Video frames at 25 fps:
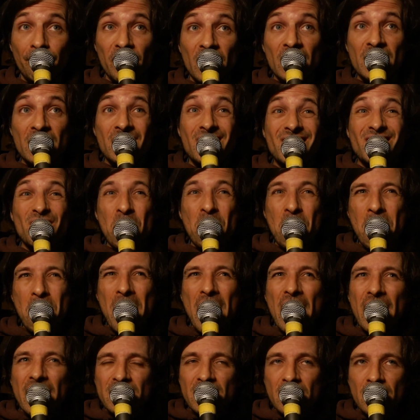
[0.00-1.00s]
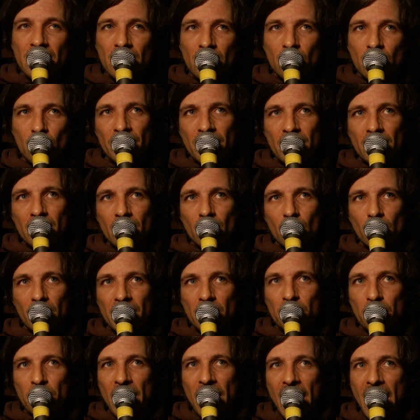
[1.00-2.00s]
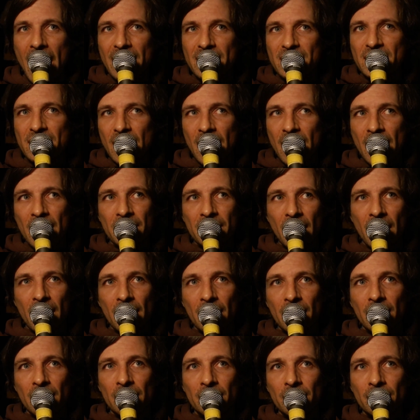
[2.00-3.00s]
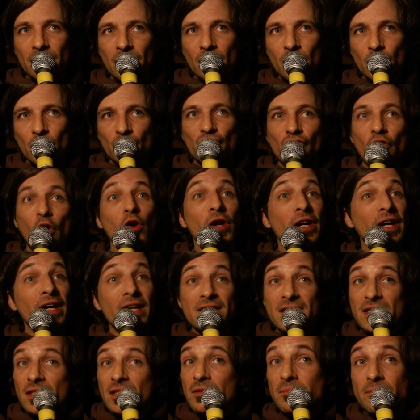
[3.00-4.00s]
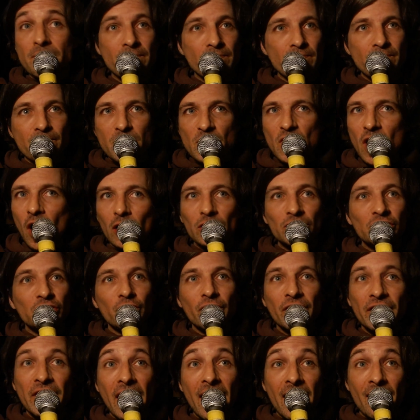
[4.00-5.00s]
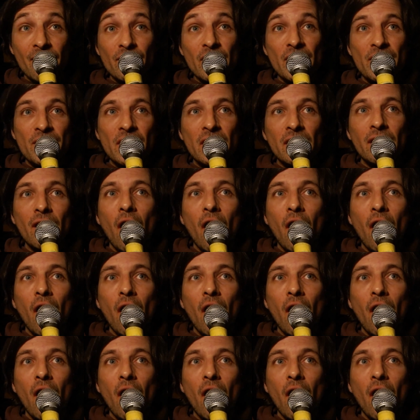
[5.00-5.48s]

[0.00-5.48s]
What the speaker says: This is amazing with the pads and controllerism culture and everything.